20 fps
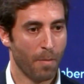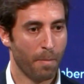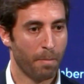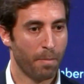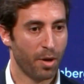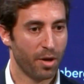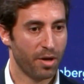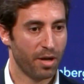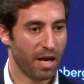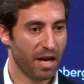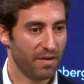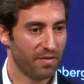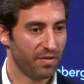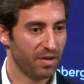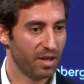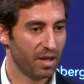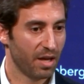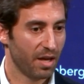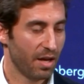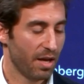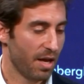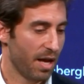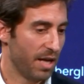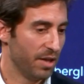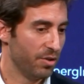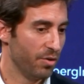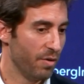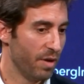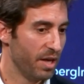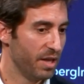But I think
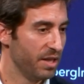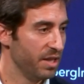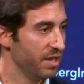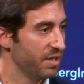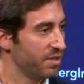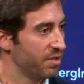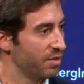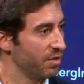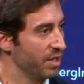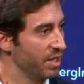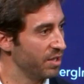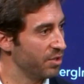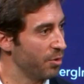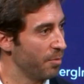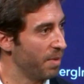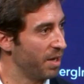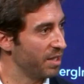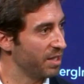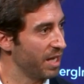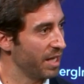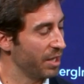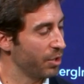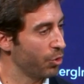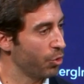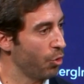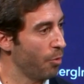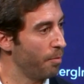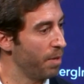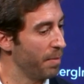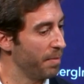at the end, it's, uh, it's about like
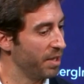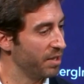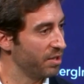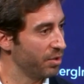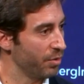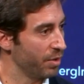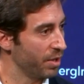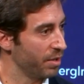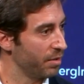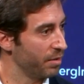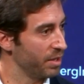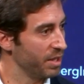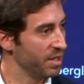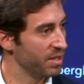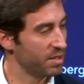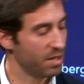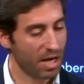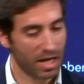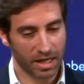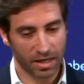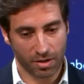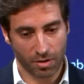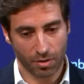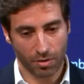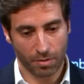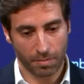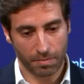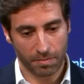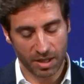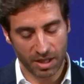complementary. It's like
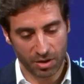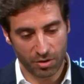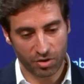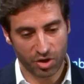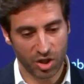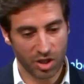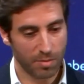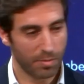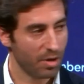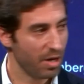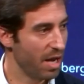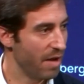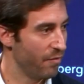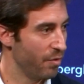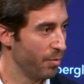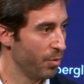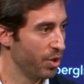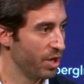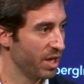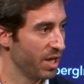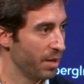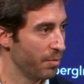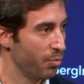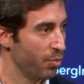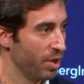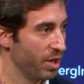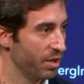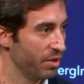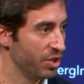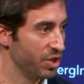um, in a team, everybody can
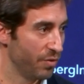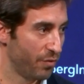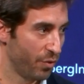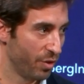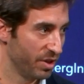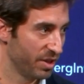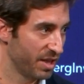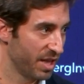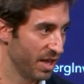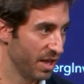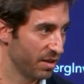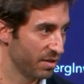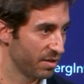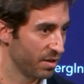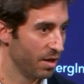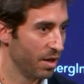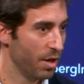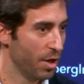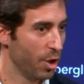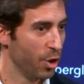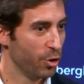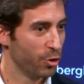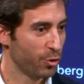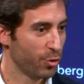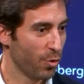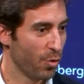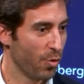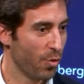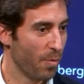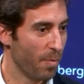bring different skills.
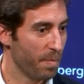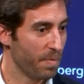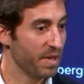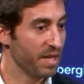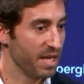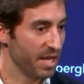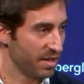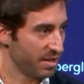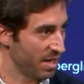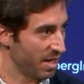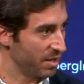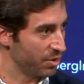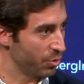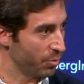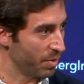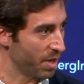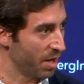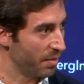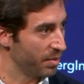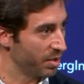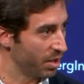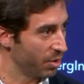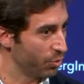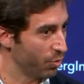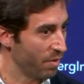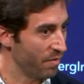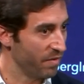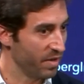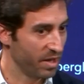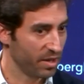So um, yes, I had some capital
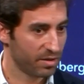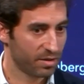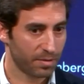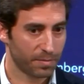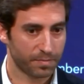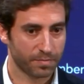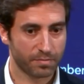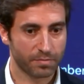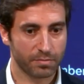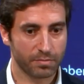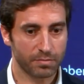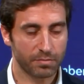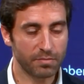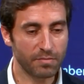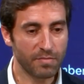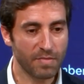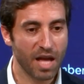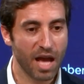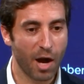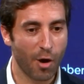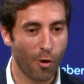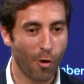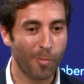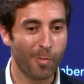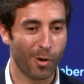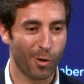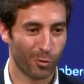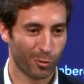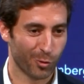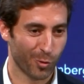to invest. I
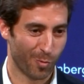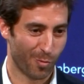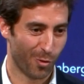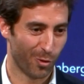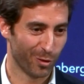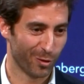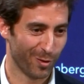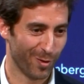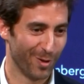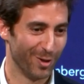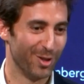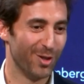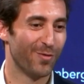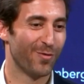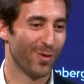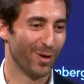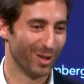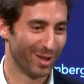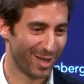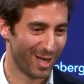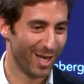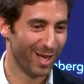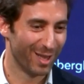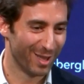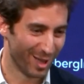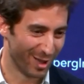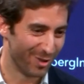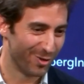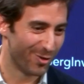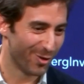hope I also brought different
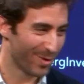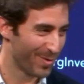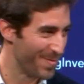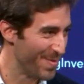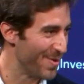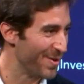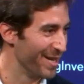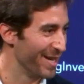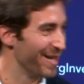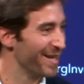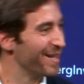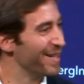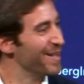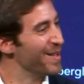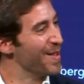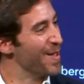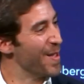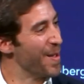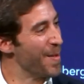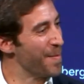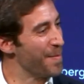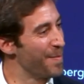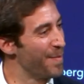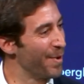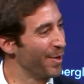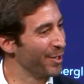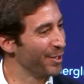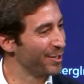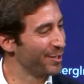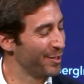skills and just money.
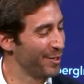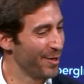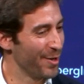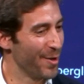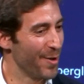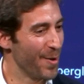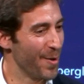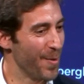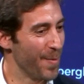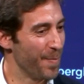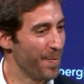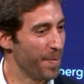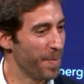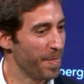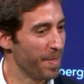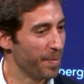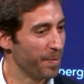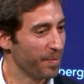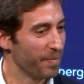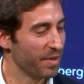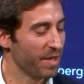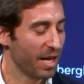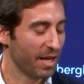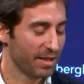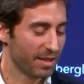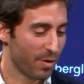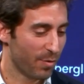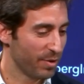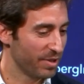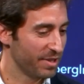But um,
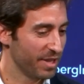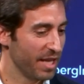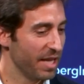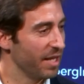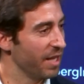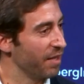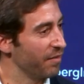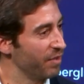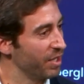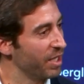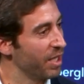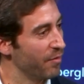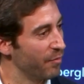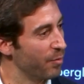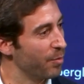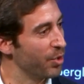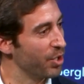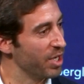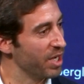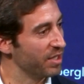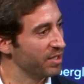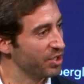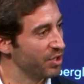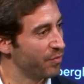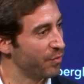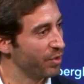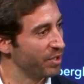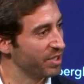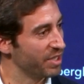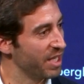as I was saying, I think everybody has
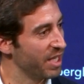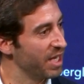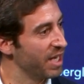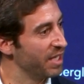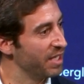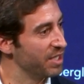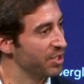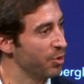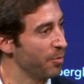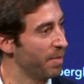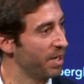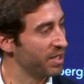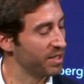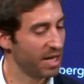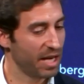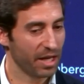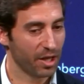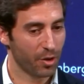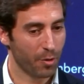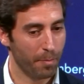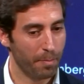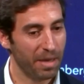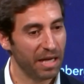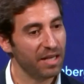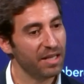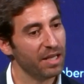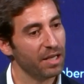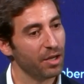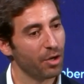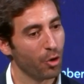different skill and it's about like
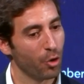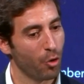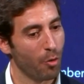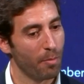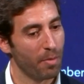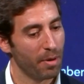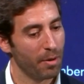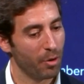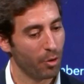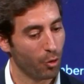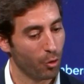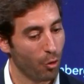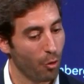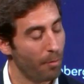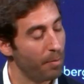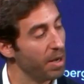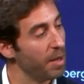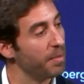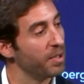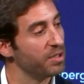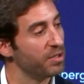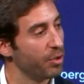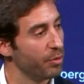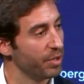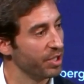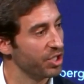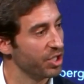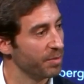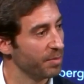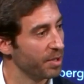building a, compl a
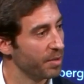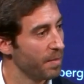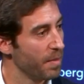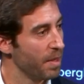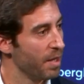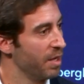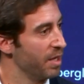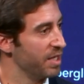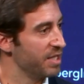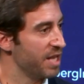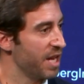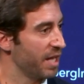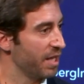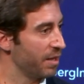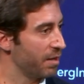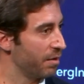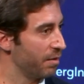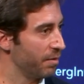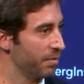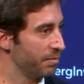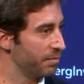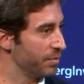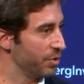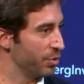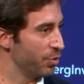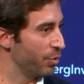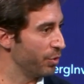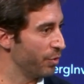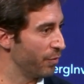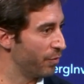complementary team. It's like, uh, you
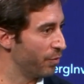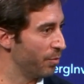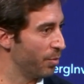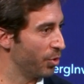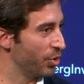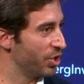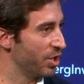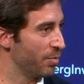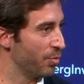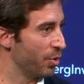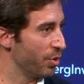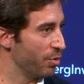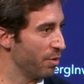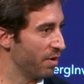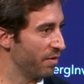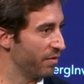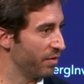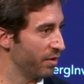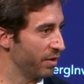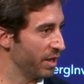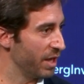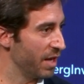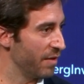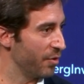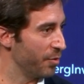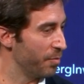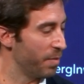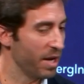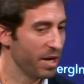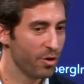know, in a football team when you have uh,
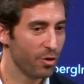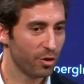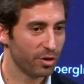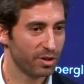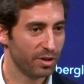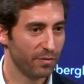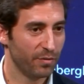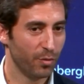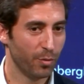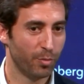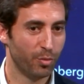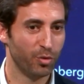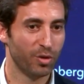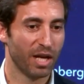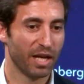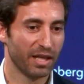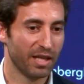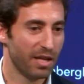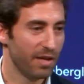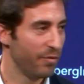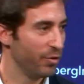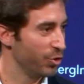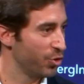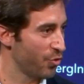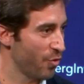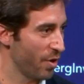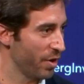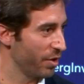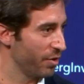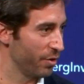11 players, if you put like 11
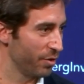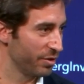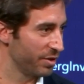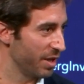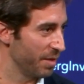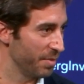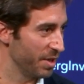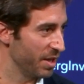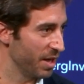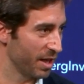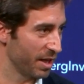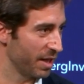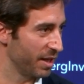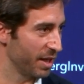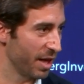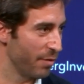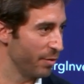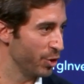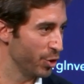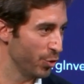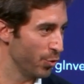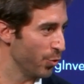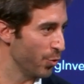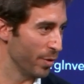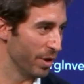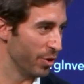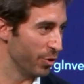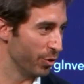strikers, I mean, I can guarantee you will